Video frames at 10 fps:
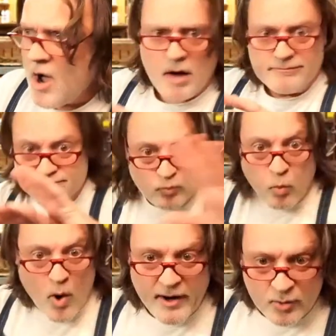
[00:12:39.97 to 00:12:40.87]

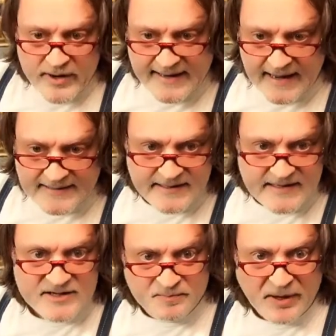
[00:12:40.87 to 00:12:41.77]
why don't we get to
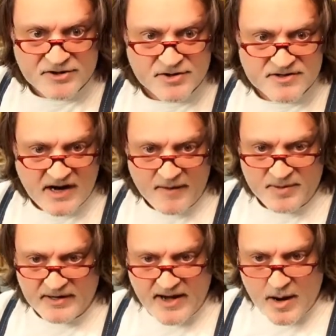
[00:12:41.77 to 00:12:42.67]
these pictures that I've
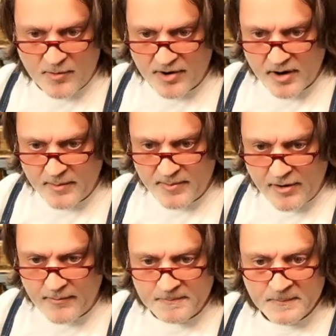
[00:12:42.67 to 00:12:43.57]
been yammering on
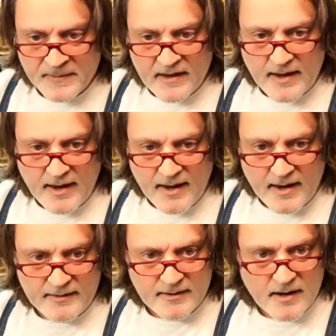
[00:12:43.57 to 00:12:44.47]
about?
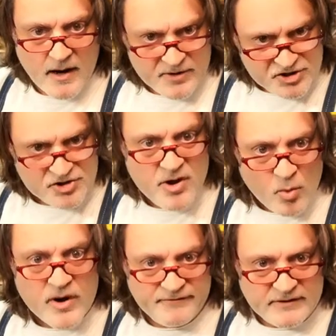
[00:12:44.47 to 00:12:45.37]
And uh, I'm going to show you
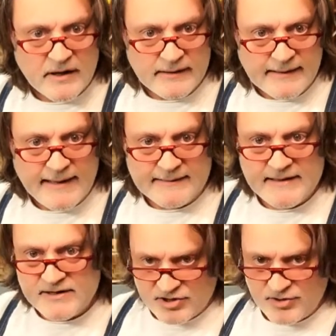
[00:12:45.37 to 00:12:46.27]
what I've done lately
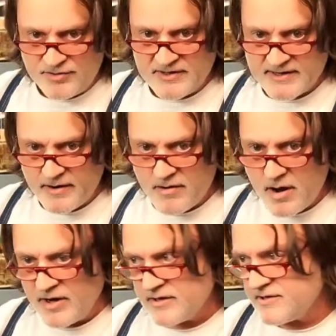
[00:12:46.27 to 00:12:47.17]
to the
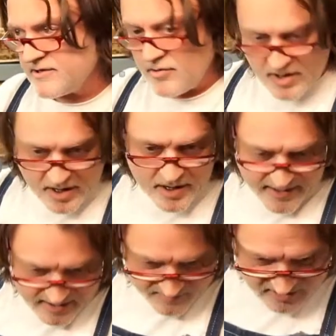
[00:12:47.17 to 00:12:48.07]
diorama. So I
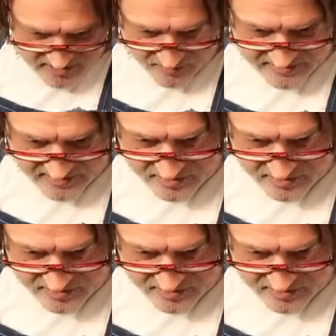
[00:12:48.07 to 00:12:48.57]
am going to switch this